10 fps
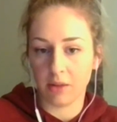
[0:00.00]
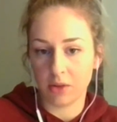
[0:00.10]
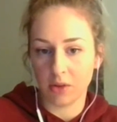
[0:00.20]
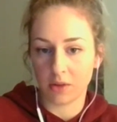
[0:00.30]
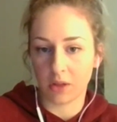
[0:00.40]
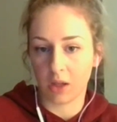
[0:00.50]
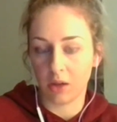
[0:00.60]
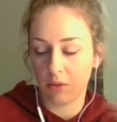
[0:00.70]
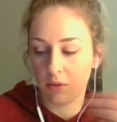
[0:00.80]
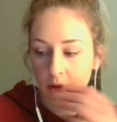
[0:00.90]
It's just kind
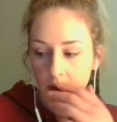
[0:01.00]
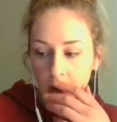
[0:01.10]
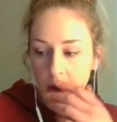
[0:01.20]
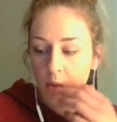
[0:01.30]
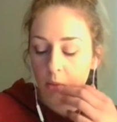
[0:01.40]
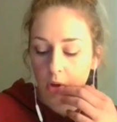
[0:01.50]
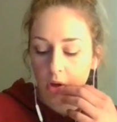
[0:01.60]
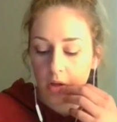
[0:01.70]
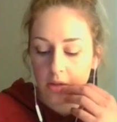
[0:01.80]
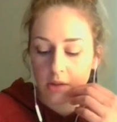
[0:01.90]
of what
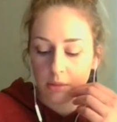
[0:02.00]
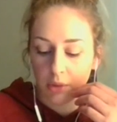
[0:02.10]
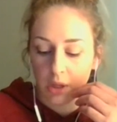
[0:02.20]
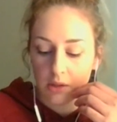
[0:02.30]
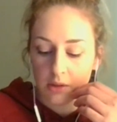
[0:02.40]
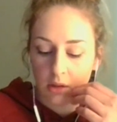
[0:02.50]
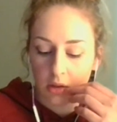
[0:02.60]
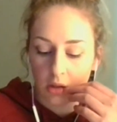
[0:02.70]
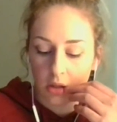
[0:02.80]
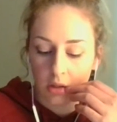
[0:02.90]
caused the price
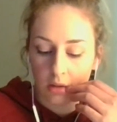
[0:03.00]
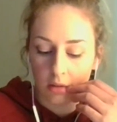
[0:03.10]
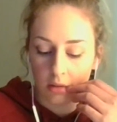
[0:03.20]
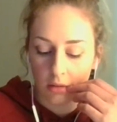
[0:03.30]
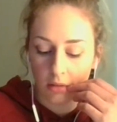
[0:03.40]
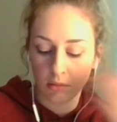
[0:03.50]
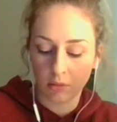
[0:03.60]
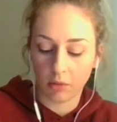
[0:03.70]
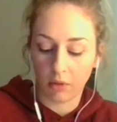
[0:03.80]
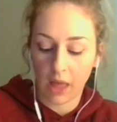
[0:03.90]
to
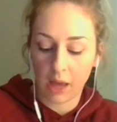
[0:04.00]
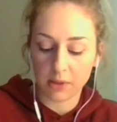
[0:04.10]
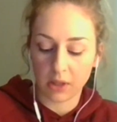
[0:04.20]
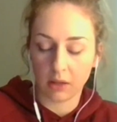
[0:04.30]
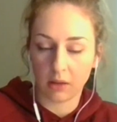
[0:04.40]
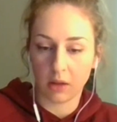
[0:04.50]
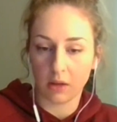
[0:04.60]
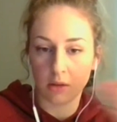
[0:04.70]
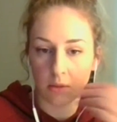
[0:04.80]
collapse like this.